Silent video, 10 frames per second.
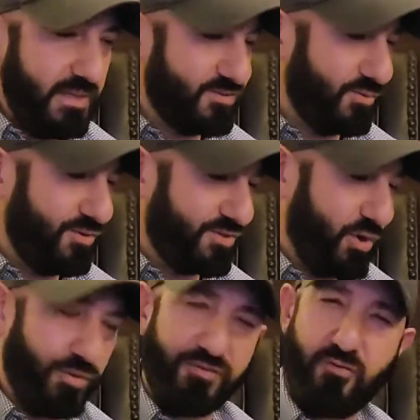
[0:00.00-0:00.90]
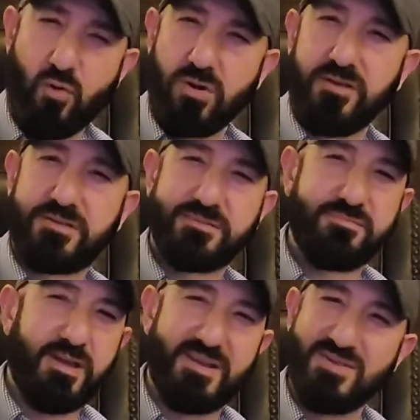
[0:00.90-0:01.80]
this one used to go in the
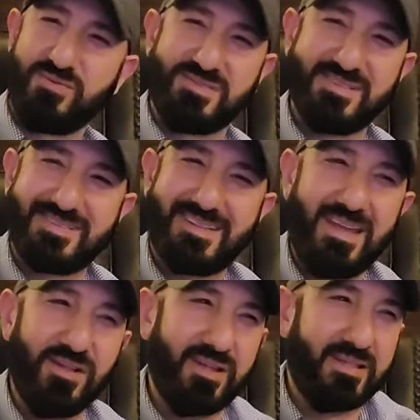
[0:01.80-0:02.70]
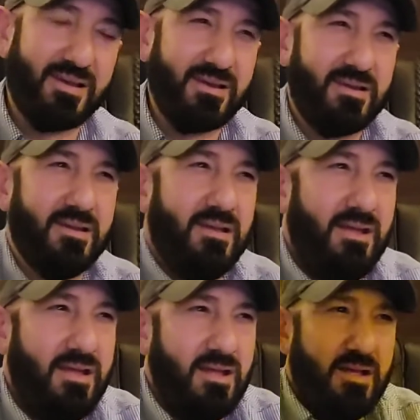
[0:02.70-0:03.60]
40s. Like it was a steal at like
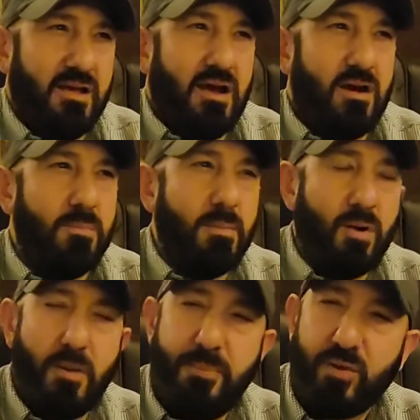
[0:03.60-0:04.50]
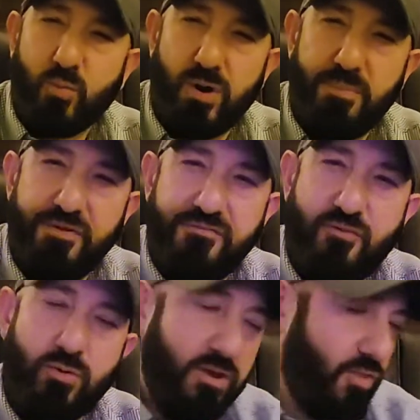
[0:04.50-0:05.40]
I remember I picked one up at
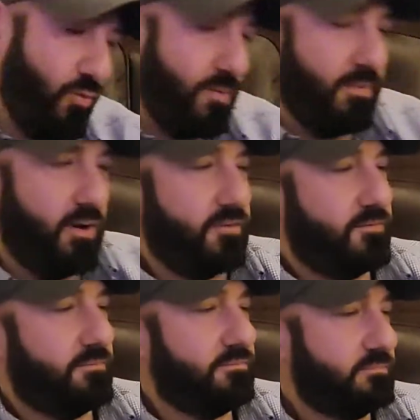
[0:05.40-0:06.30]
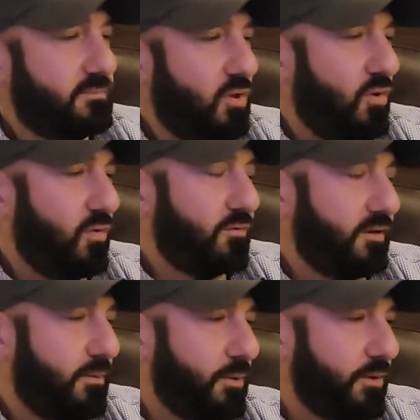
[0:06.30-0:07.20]
$43, long
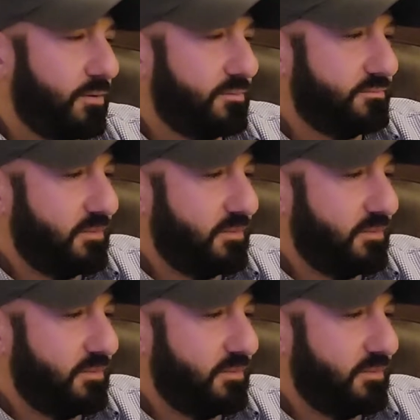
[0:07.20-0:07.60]
time ago.